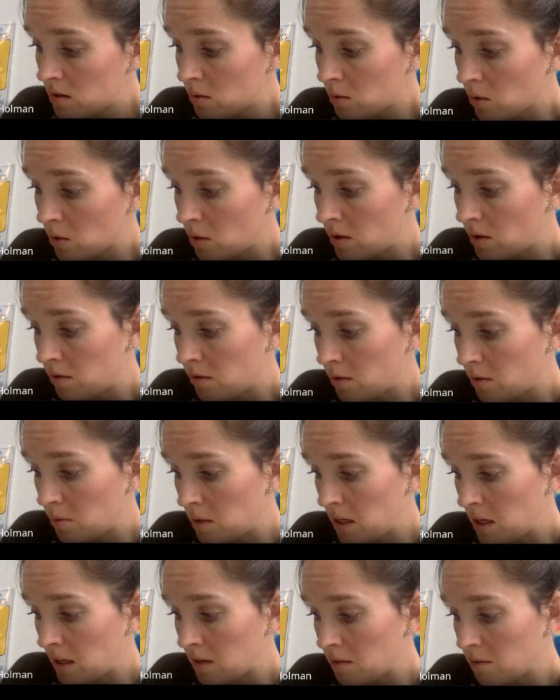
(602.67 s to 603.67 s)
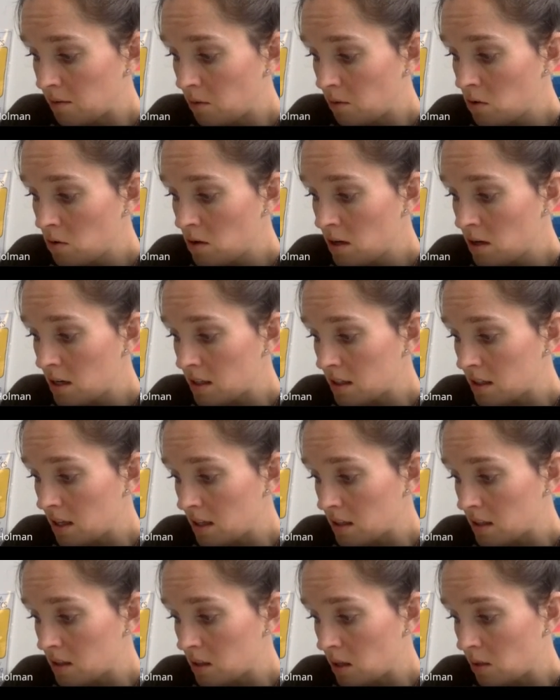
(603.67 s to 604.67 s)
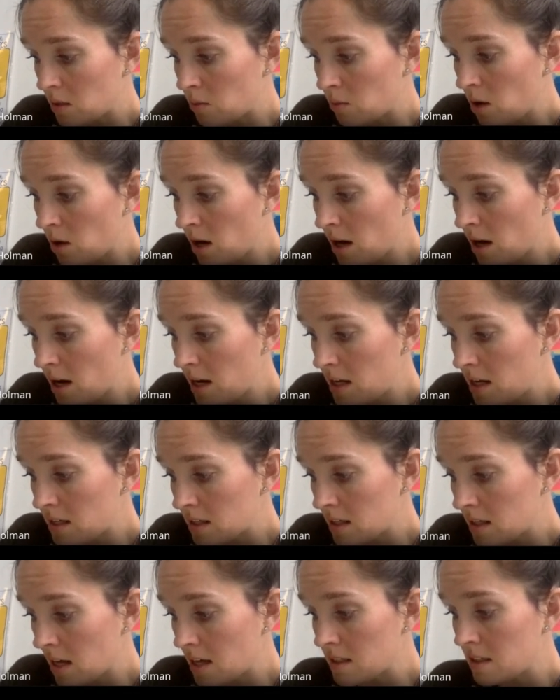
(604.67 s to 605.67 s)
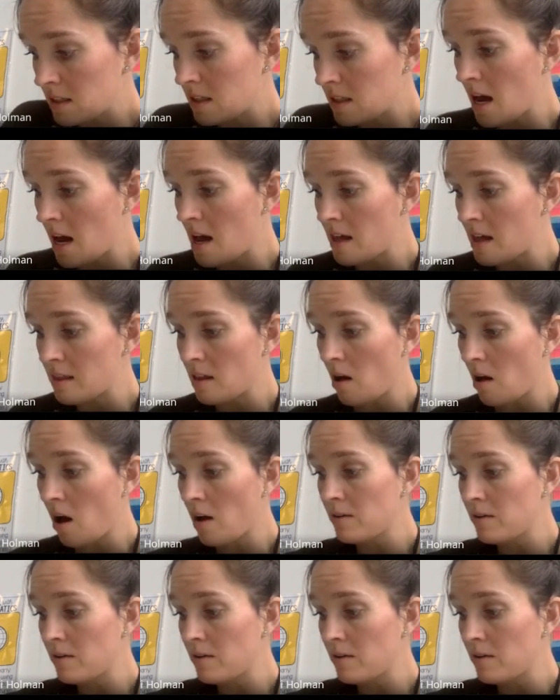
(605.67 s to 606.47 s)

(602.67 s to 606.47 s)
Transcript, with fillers: We're going from negative 4 is less than y is less than